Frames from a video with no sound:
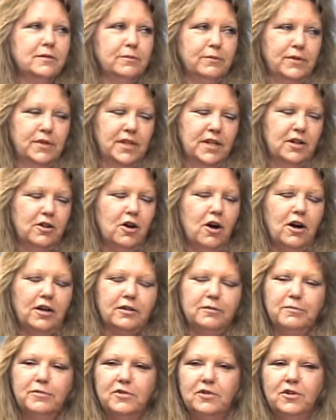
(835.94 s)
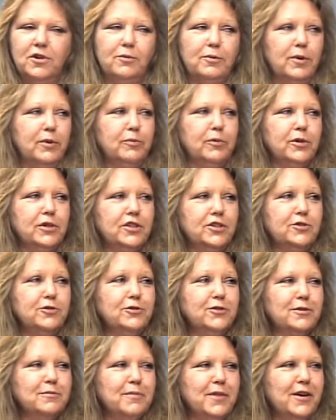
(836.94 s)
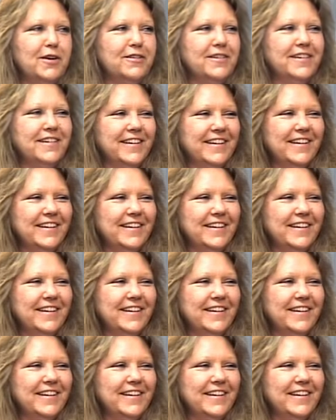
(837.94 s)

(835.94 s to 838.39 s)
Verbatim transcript: We did lock them so no one would use them, though.